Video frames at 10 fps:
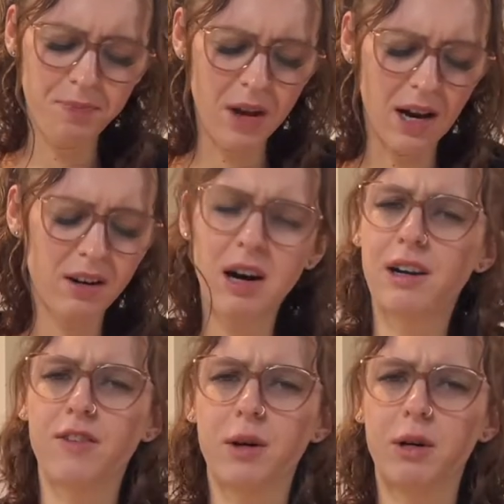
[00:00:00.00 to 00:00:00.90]
I don't know how
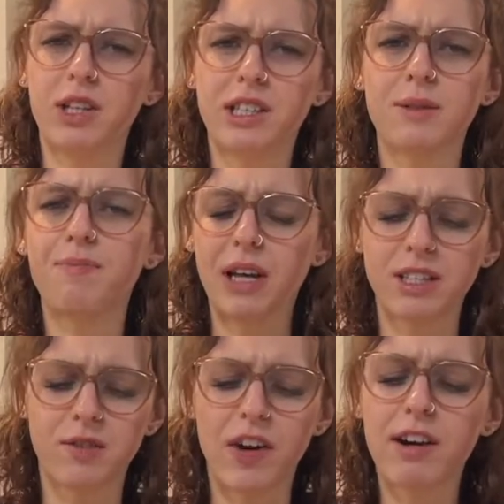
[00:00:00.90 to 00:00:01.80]
to feel about this.
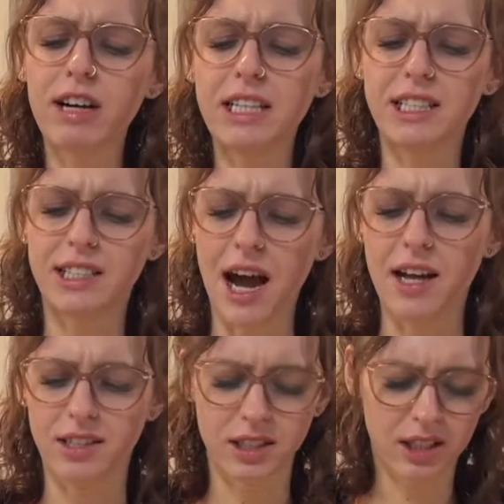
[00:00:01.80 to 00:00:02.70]
It's very
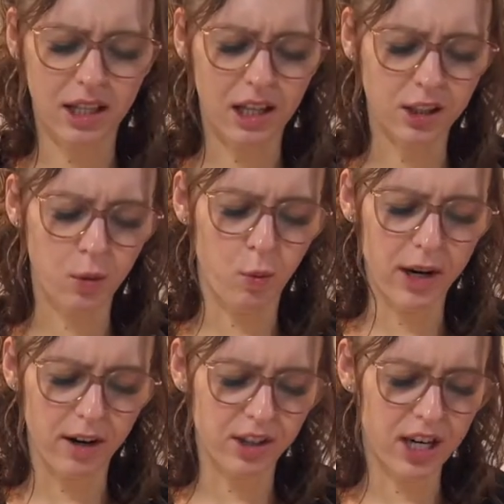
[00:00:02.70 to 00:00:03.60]
dense. Like, that's a
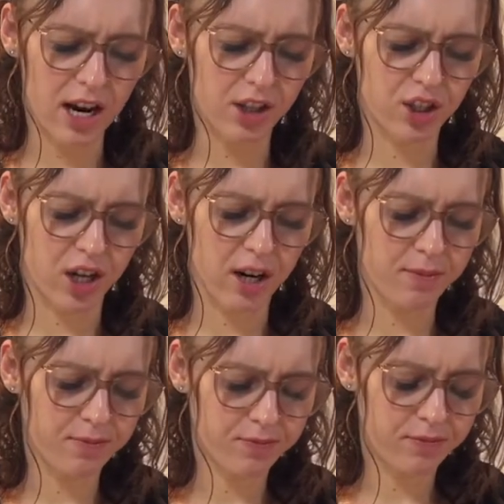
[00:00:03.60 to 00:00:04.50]
weird texture.